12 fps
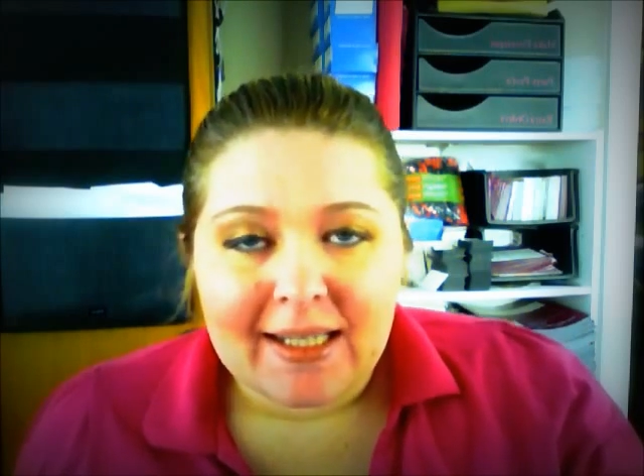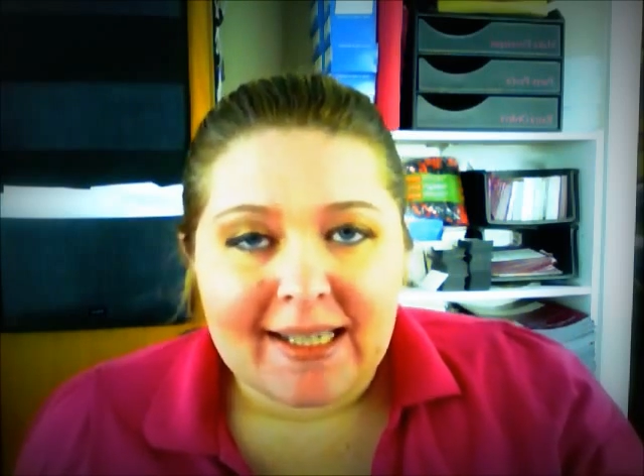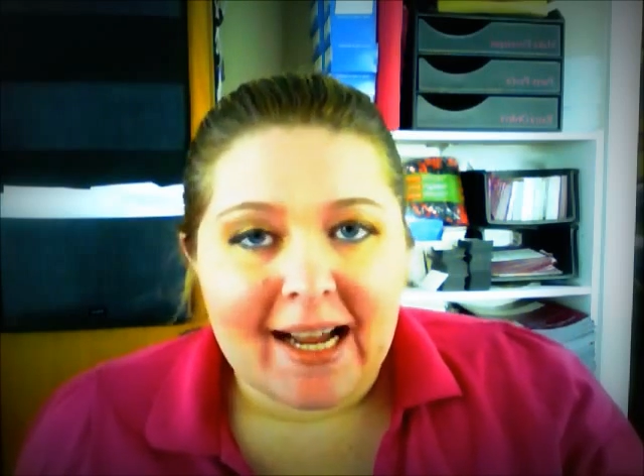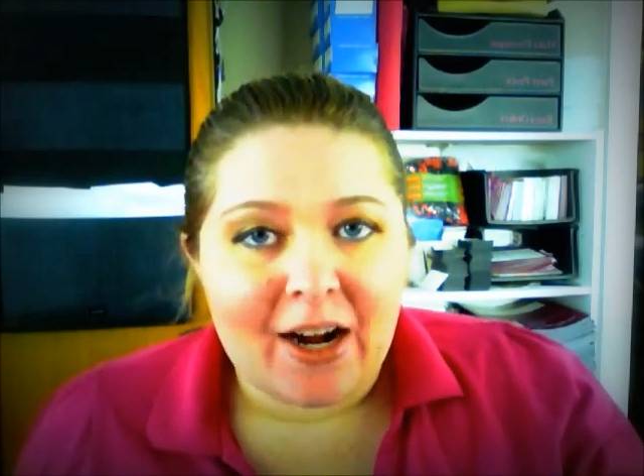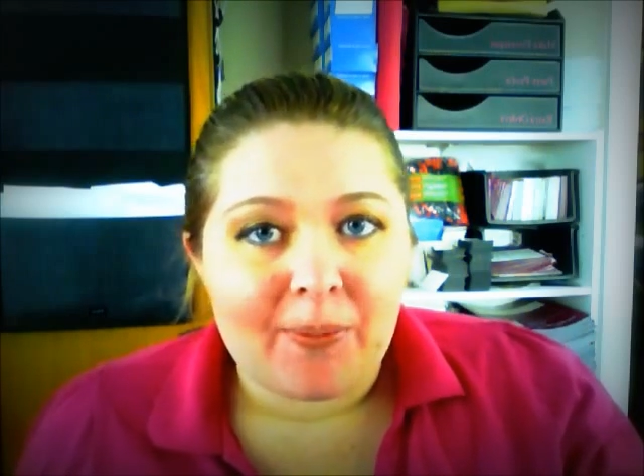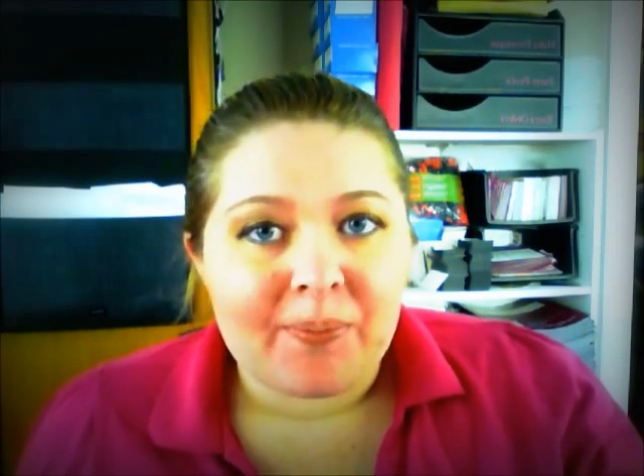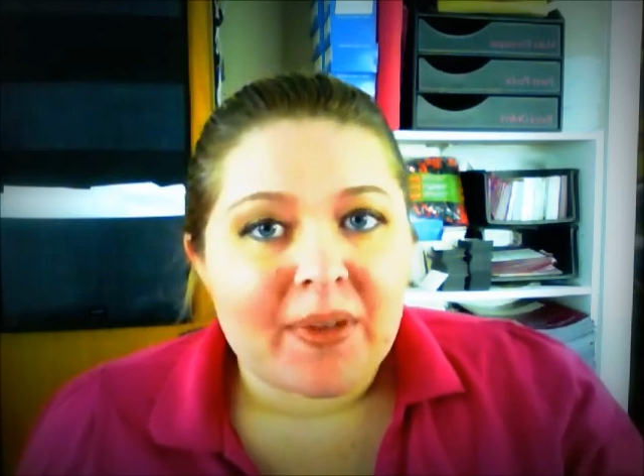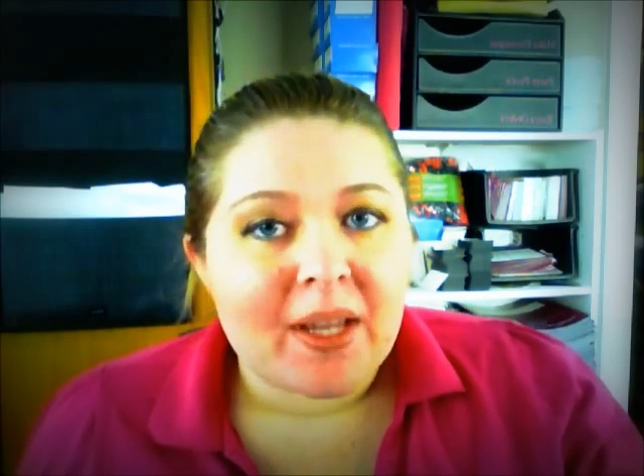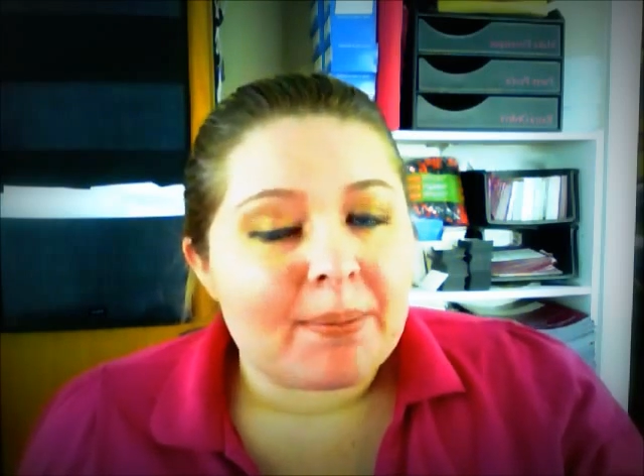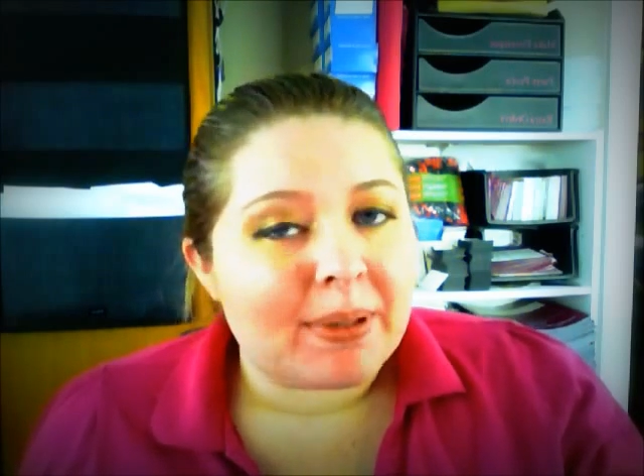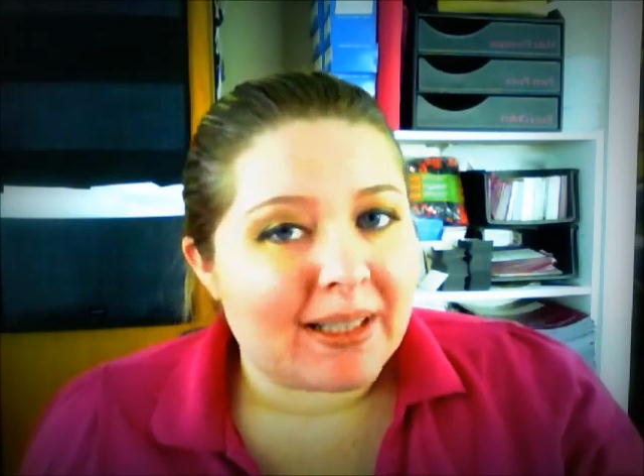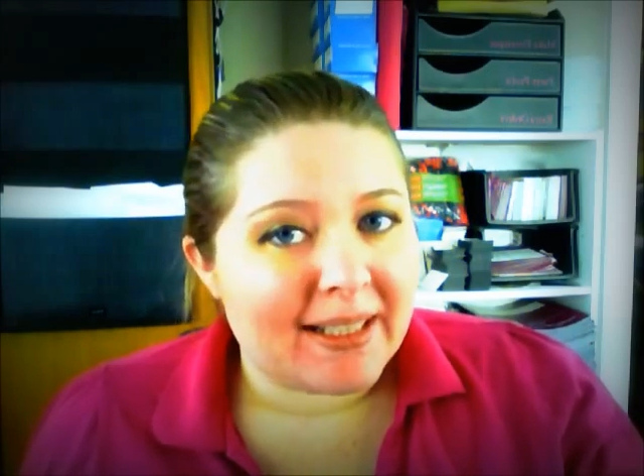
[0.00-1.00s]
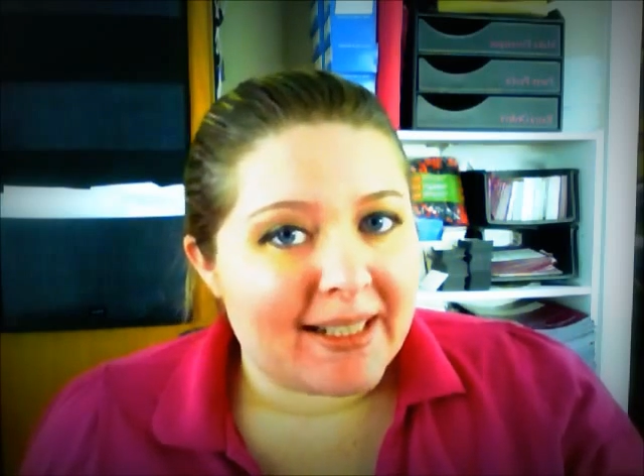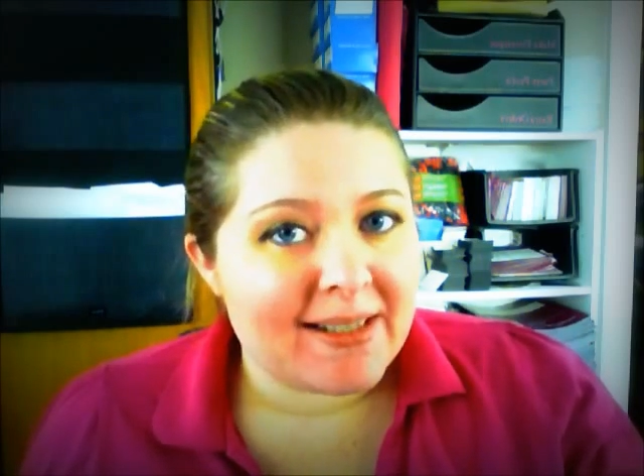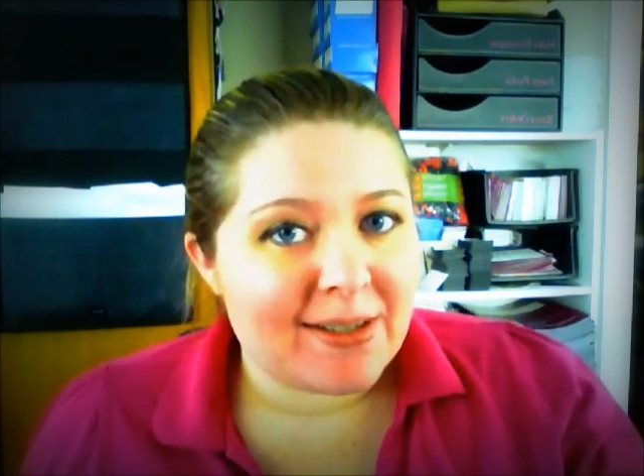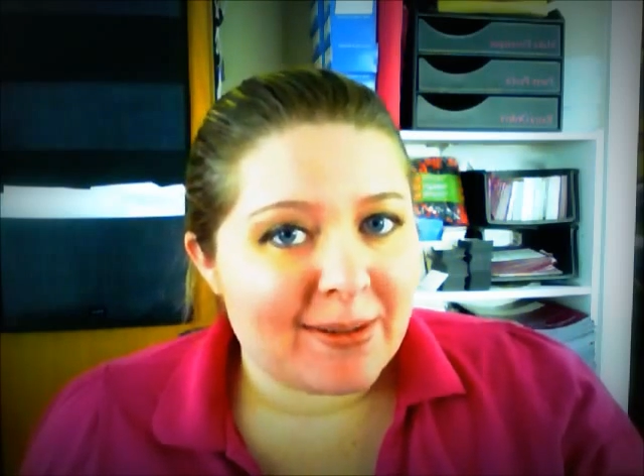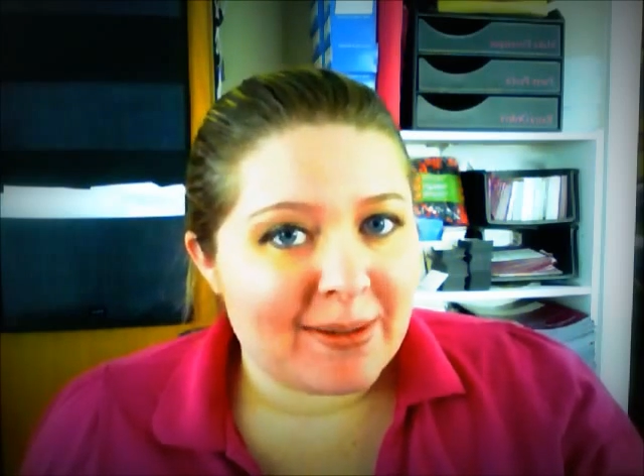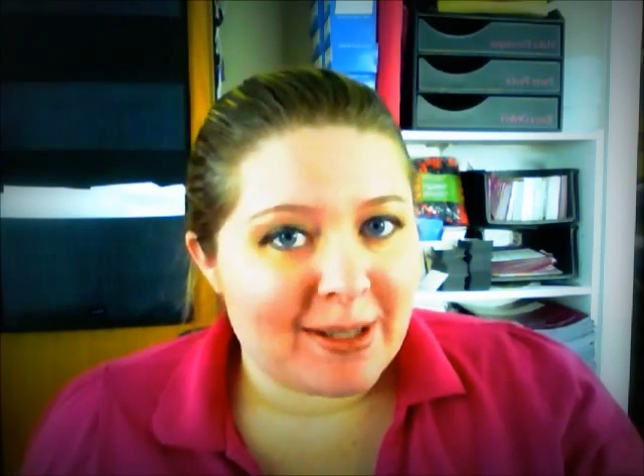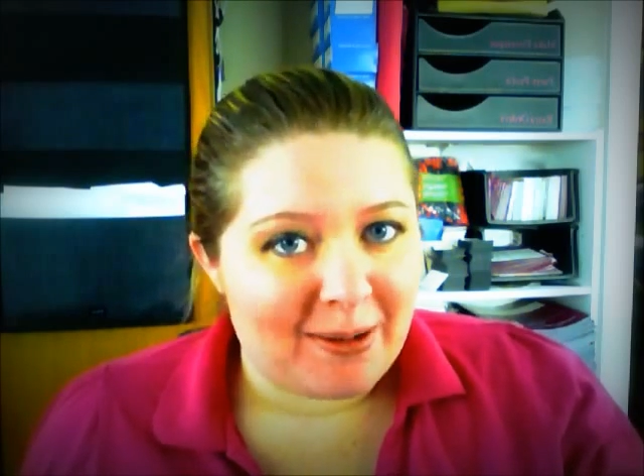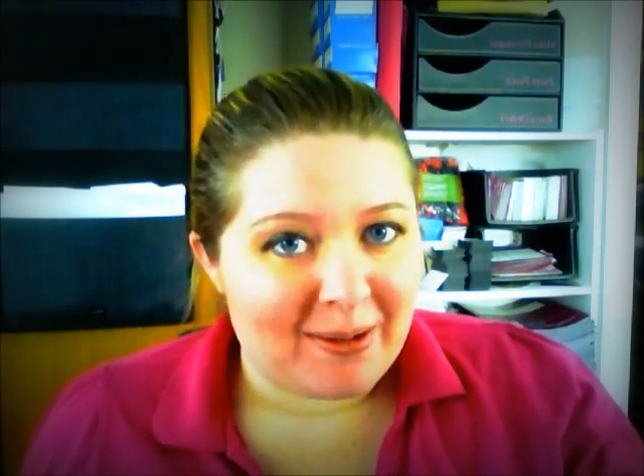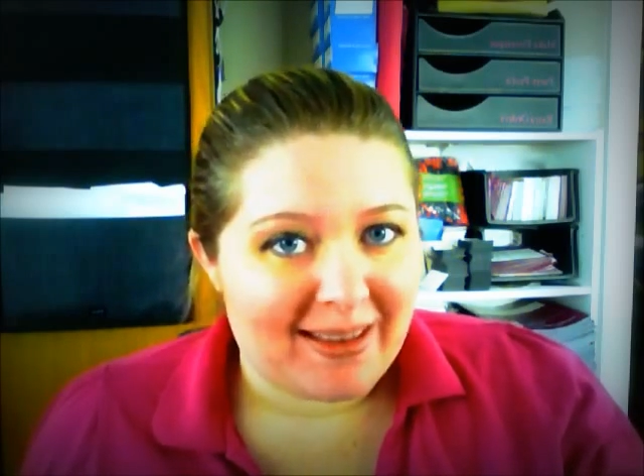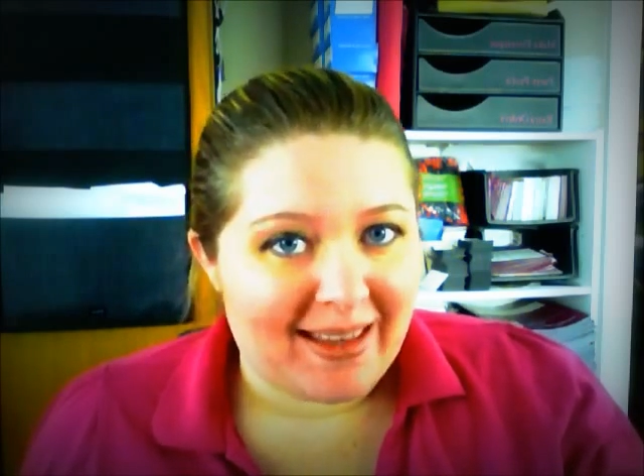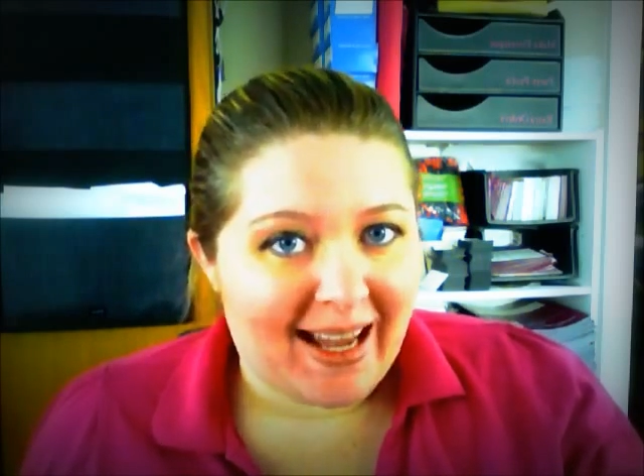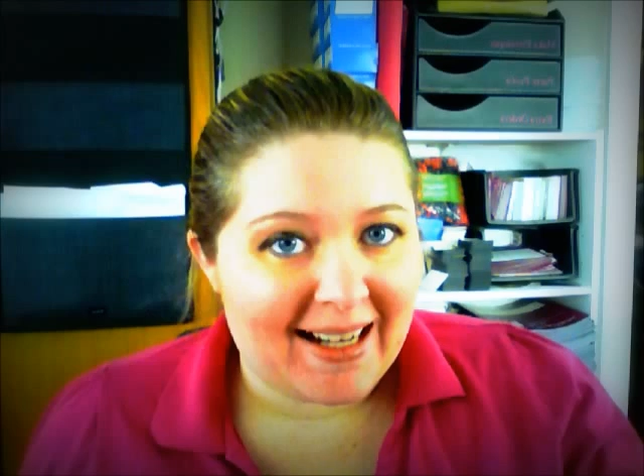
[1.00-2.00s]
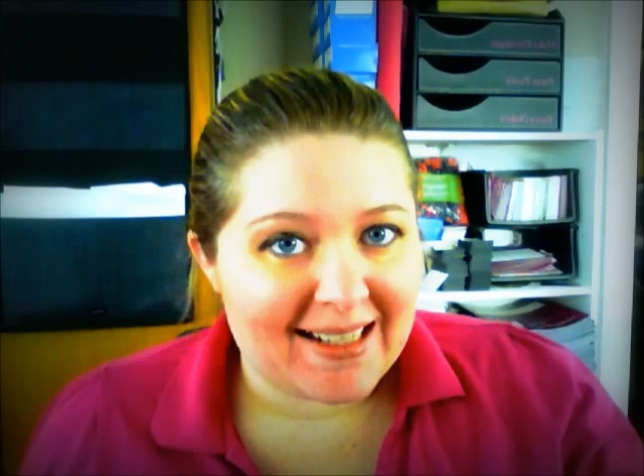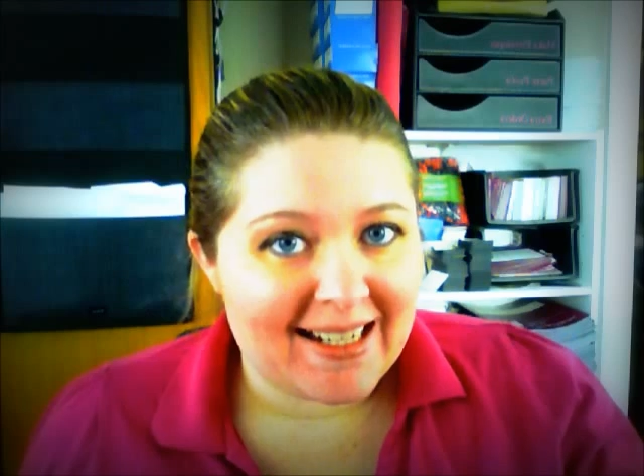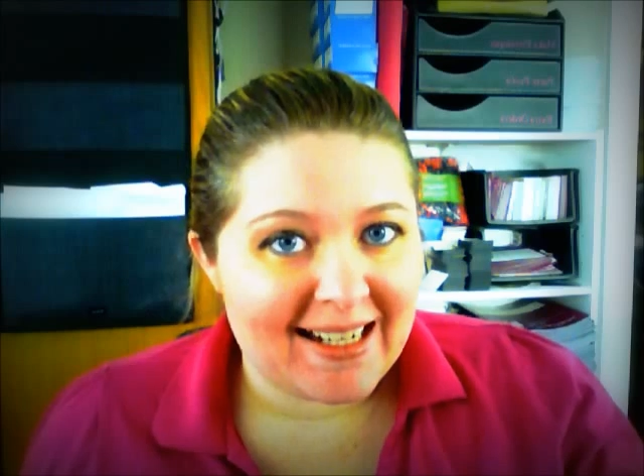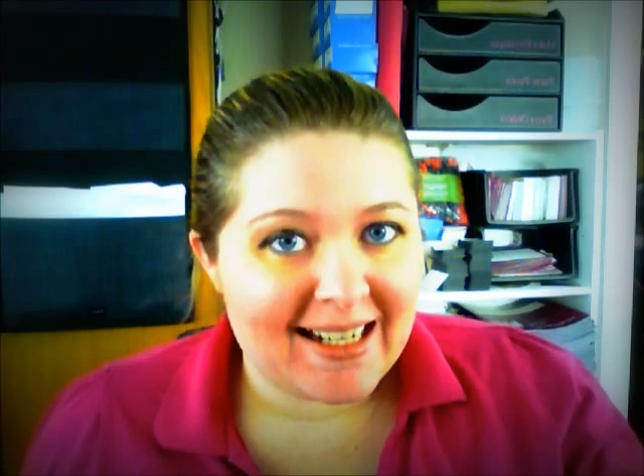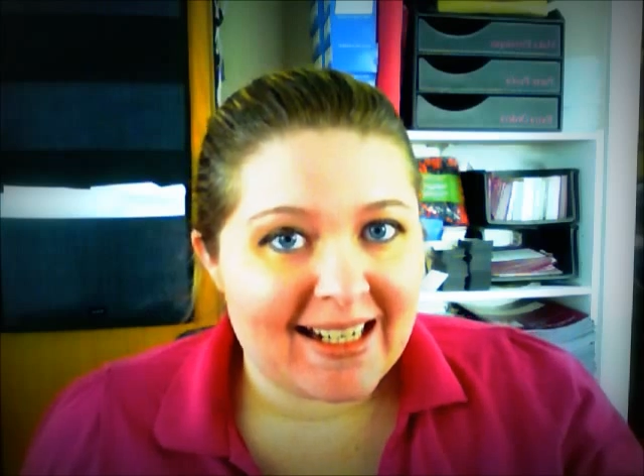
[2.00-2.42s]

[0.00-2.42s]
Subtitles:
Now, please do note that